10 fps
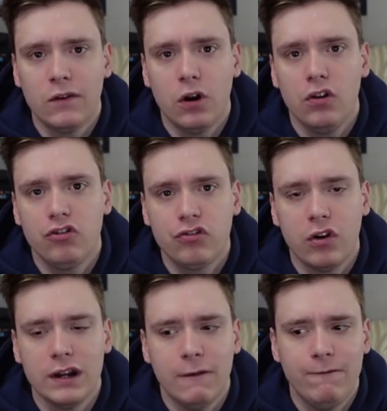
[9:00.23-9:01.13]
They're all
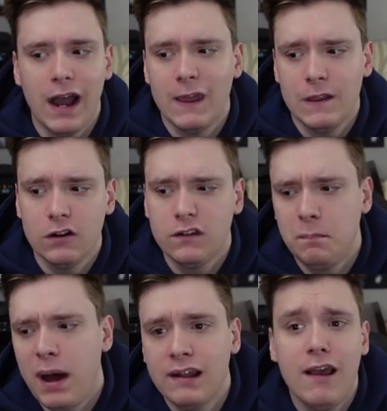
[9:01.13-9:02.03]
starting to find their
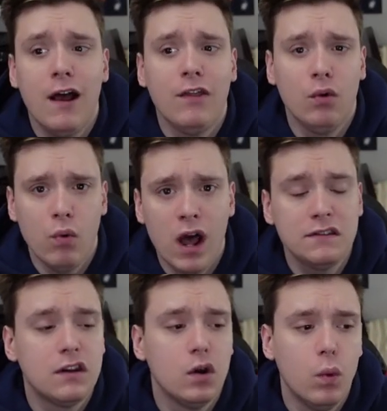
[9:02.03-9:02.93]
spots on the
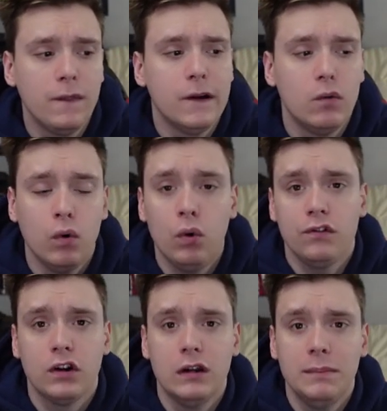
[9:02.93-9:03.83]
roster, what their roles are
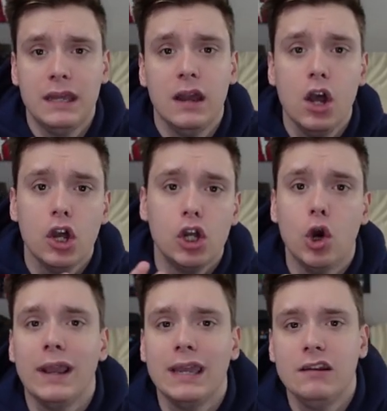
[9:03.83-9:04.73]
going to be
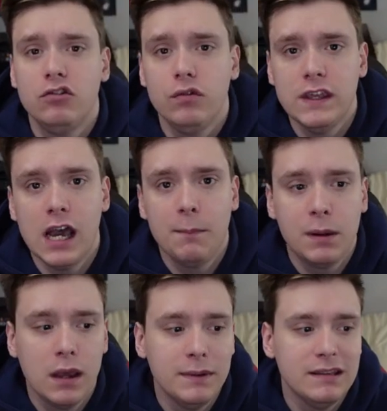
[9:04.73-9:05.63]
going into the
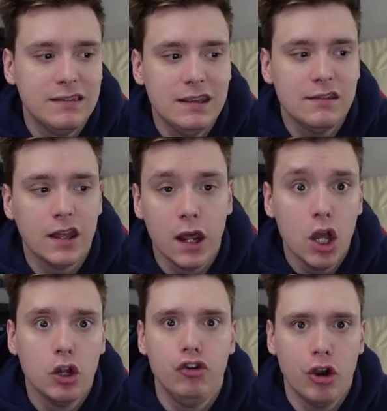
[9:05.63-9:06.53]
upcoming season.
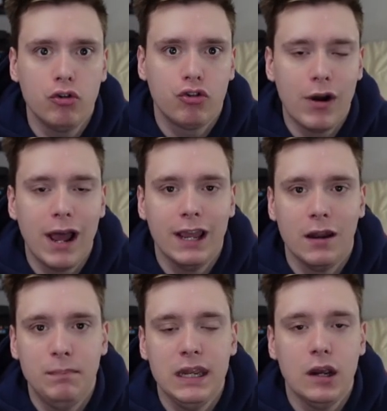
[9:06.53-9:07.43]
Joe
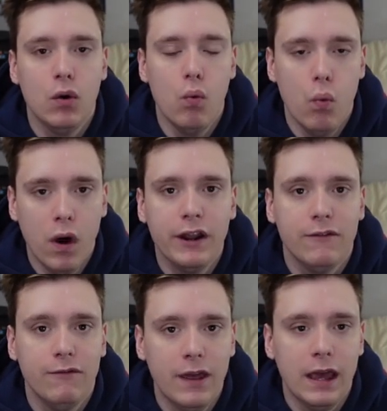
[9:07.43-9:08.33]
Tryon being one
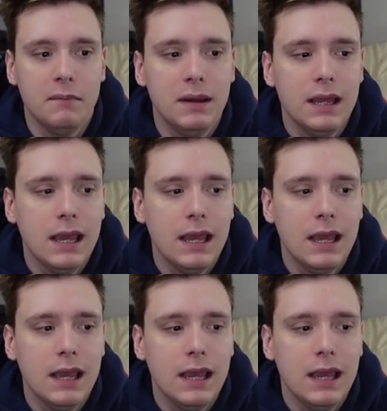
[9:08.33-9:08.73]
of them.